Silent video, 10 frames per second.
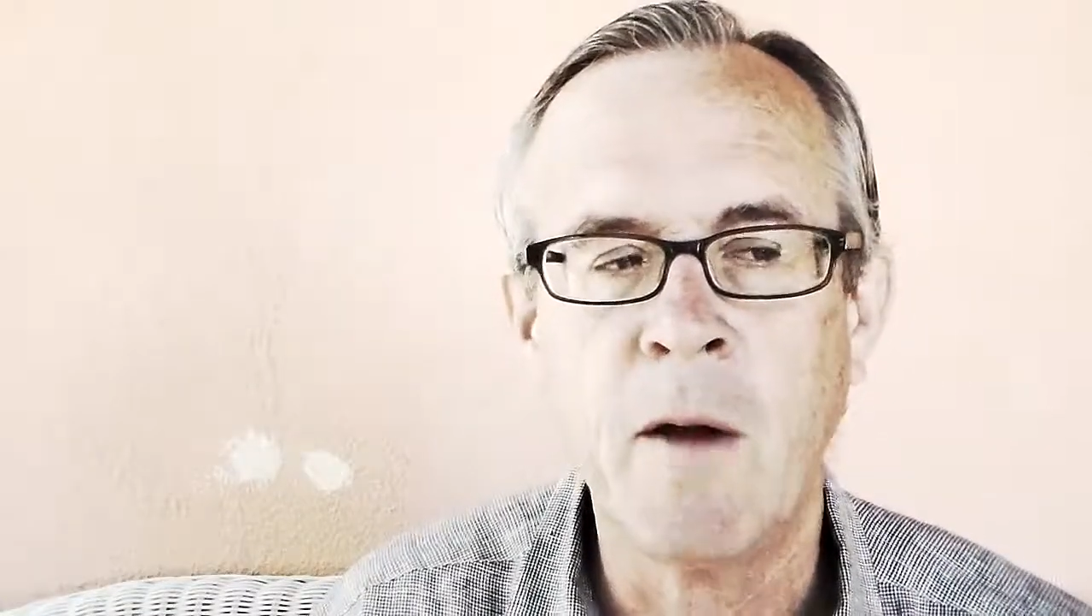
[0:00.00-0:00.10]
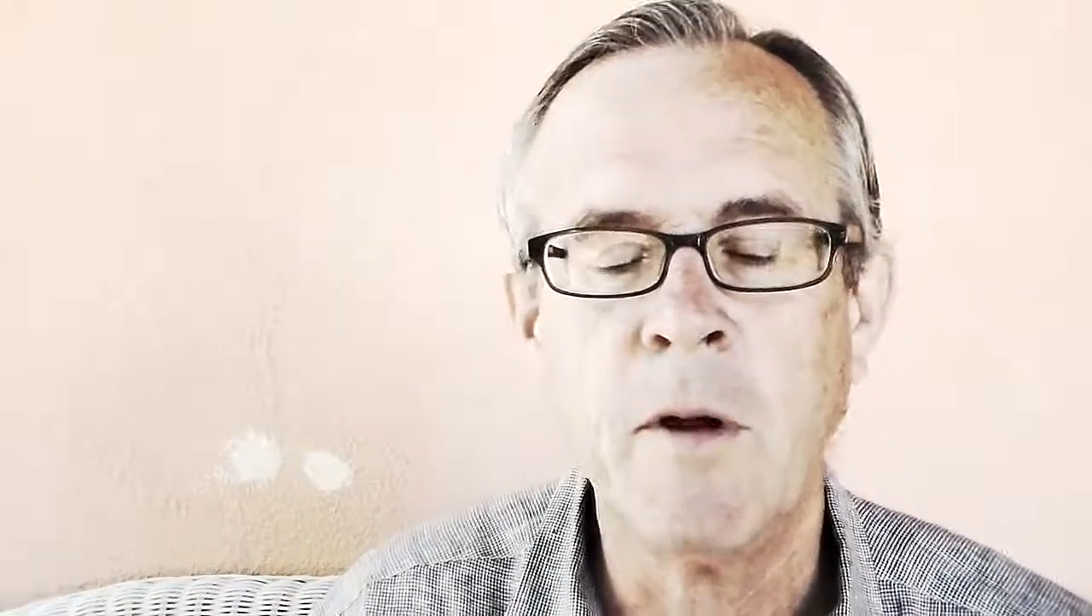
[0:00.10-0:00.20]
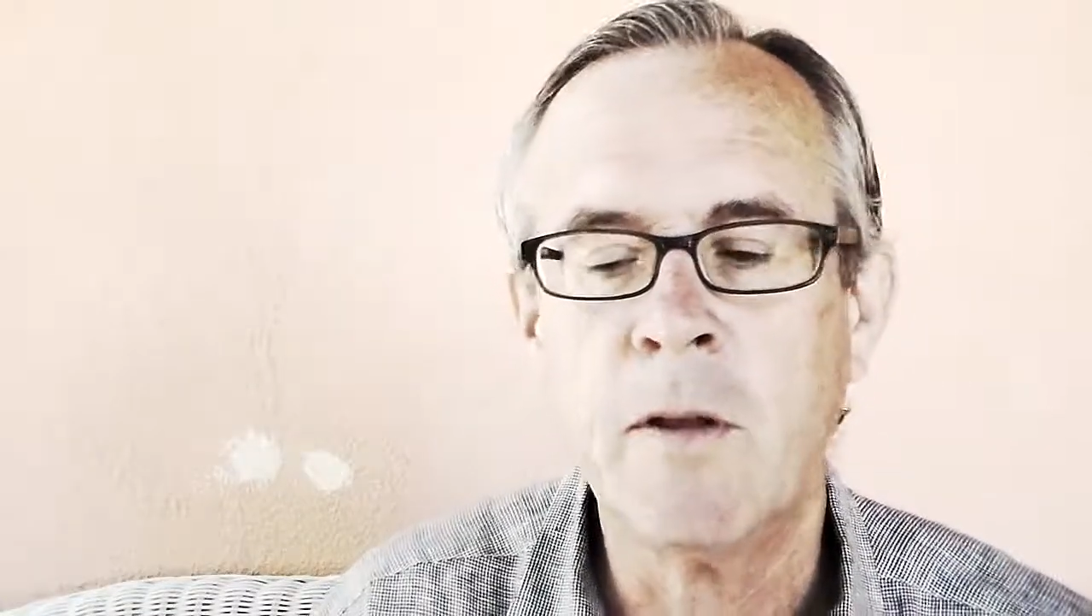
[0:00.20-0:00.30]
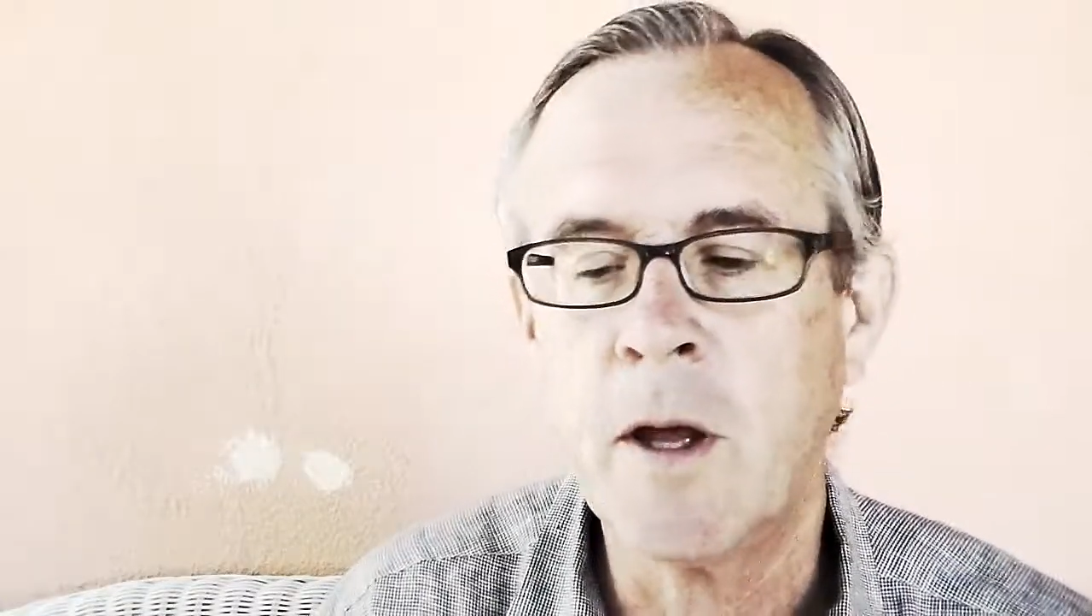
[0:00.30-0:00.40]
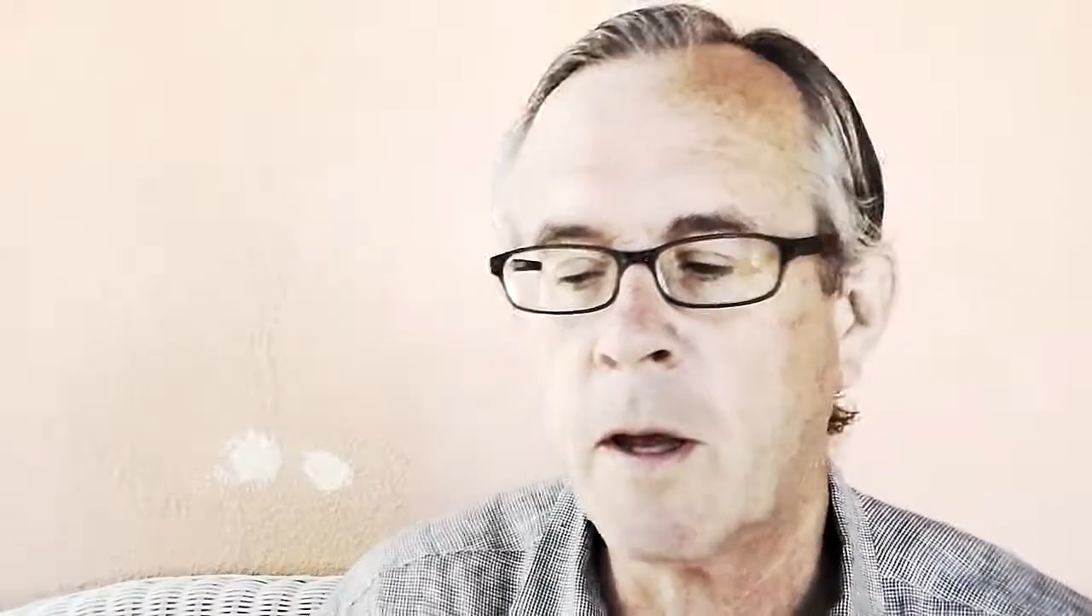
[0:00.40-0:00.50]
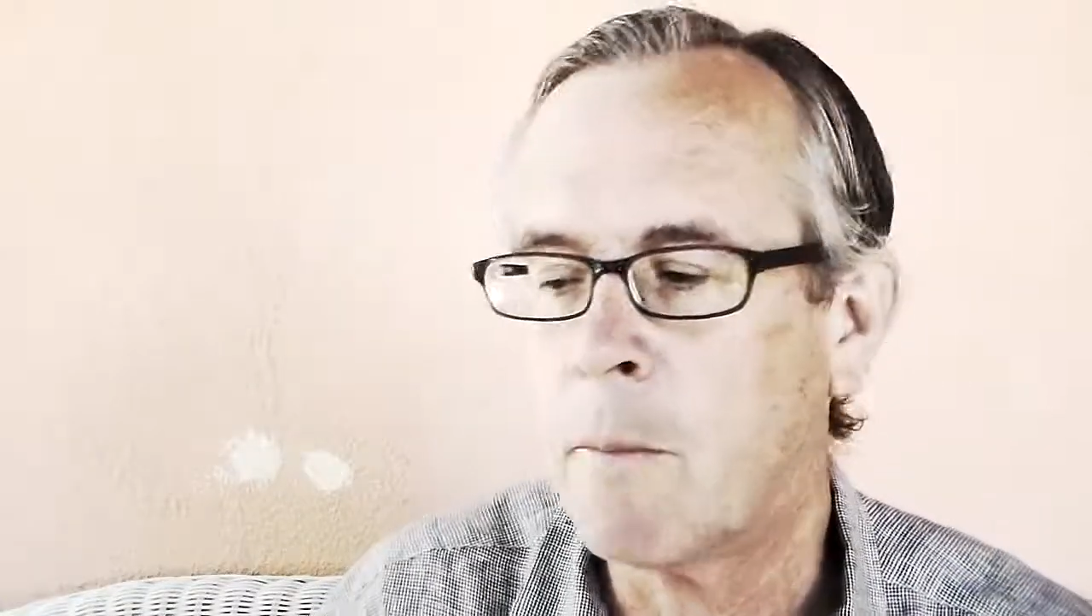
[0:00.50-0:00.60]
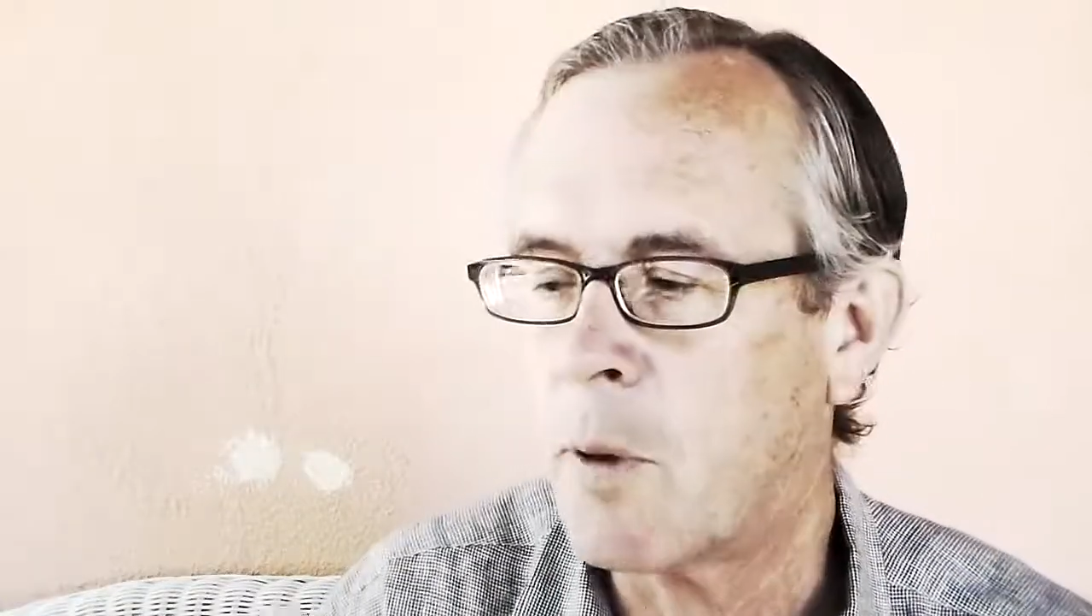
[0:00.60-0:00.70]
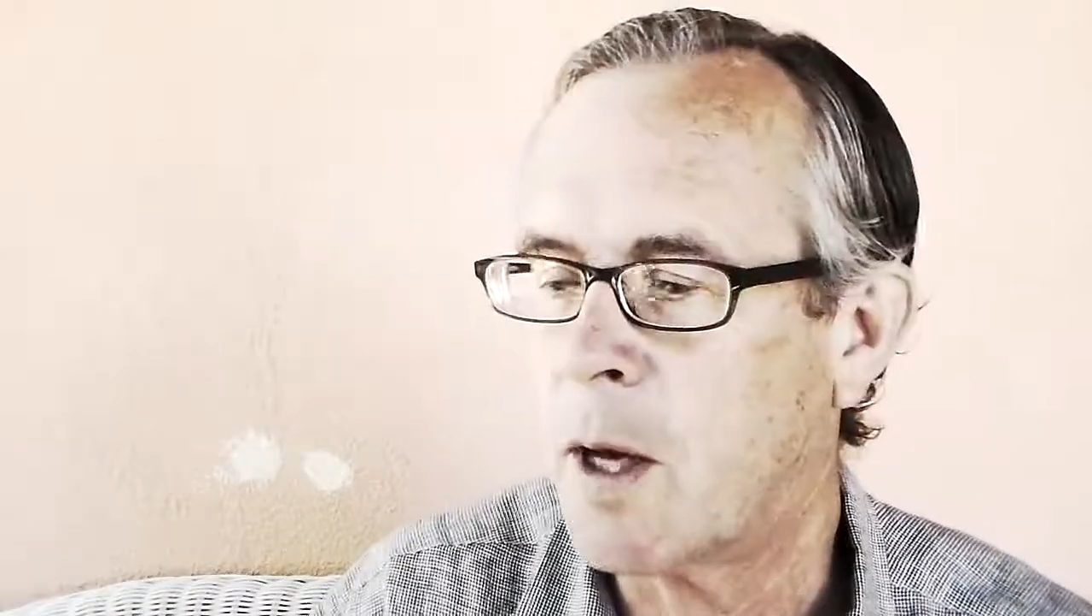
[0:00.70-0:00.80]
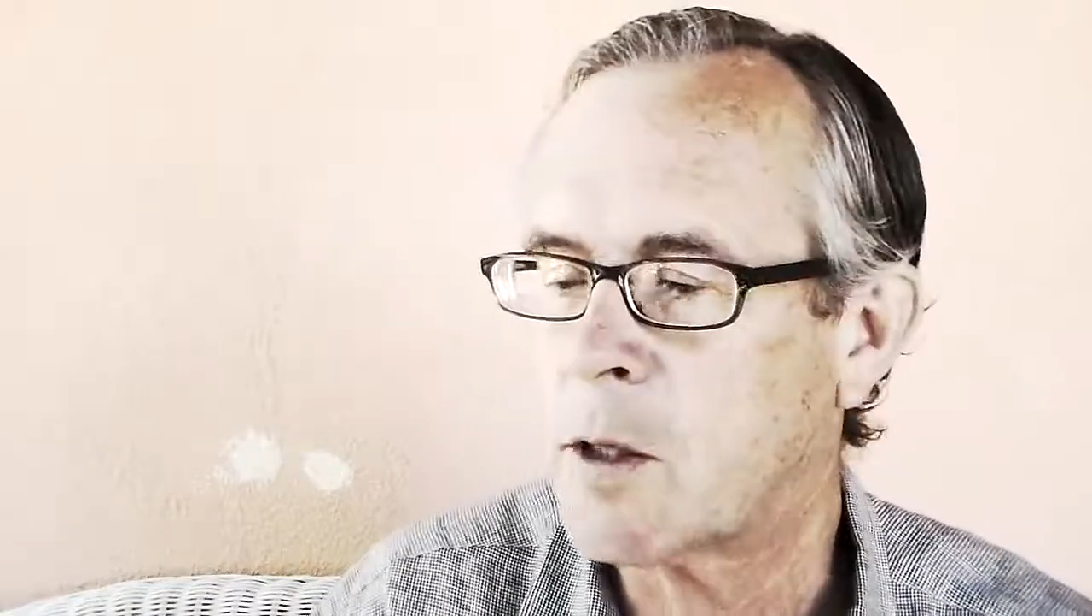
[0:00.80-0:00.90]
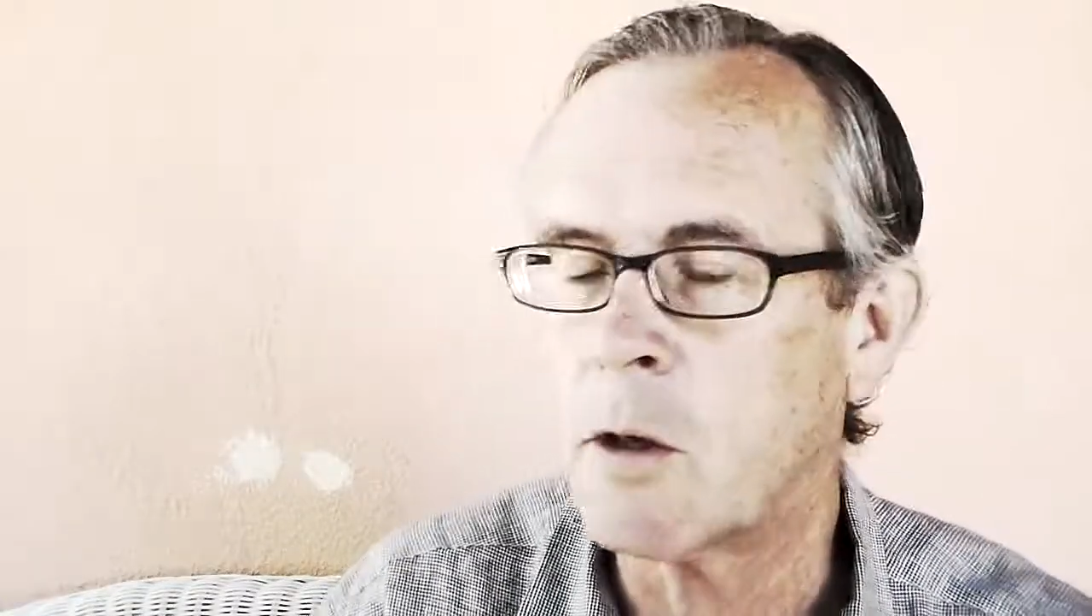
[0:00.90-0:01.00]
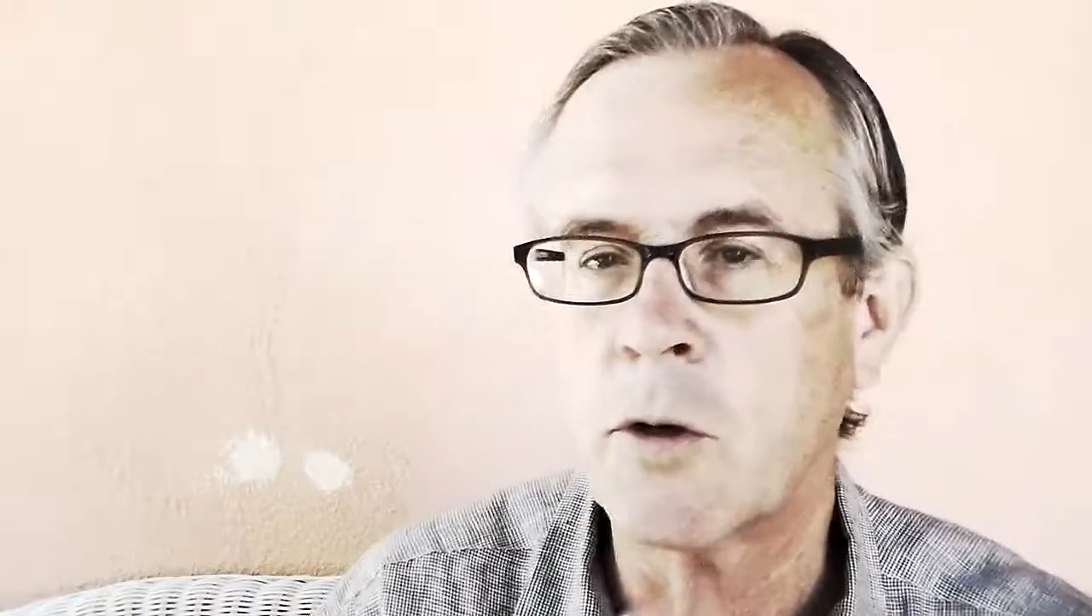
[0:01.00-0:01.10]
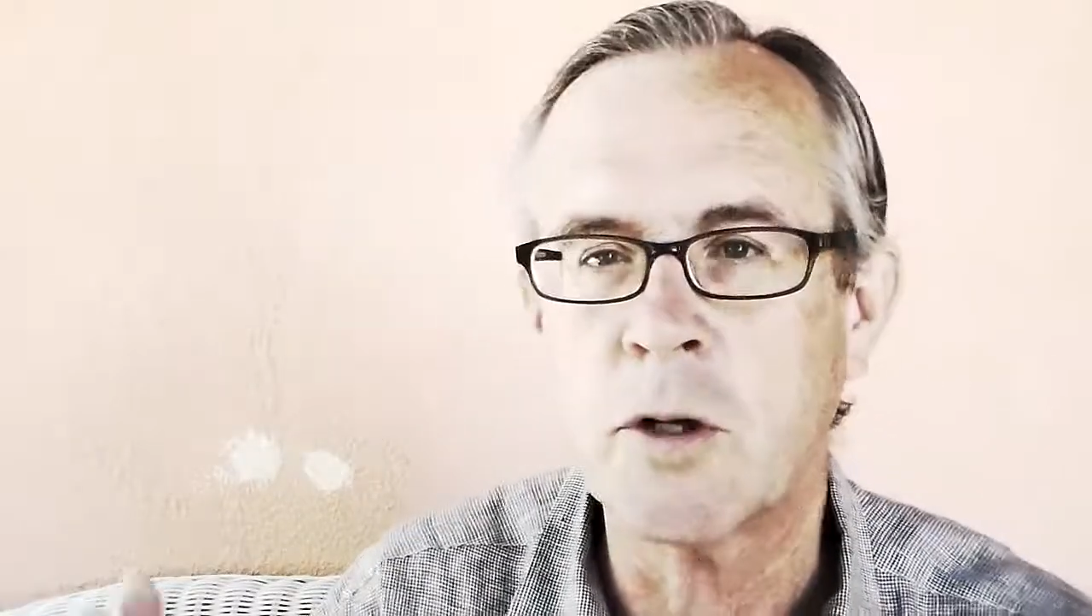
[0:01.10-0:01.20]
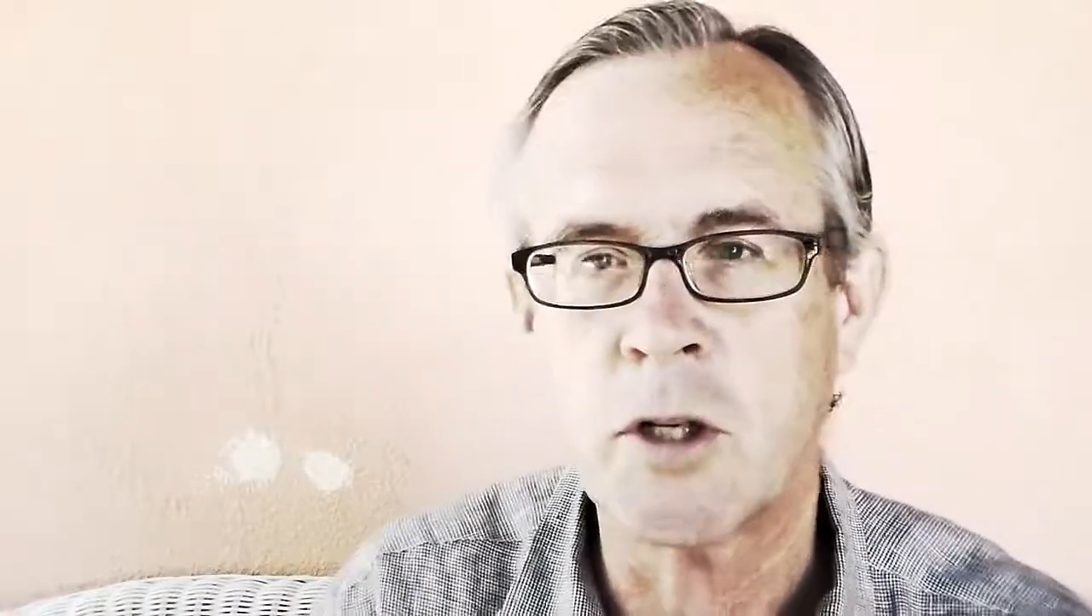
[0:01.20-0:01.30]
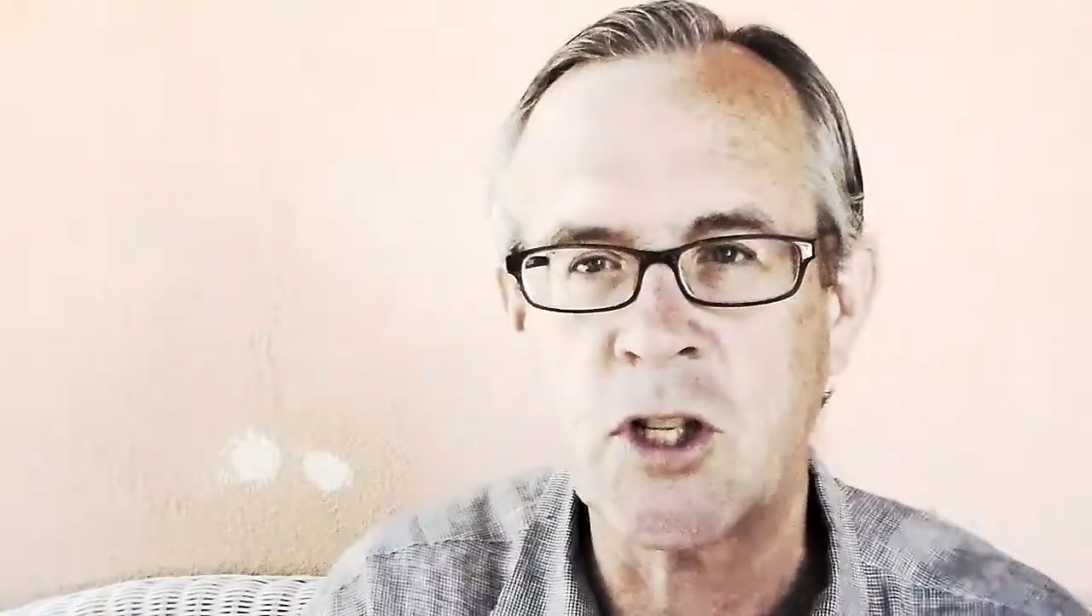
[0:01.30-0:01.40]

Everything implies all sorts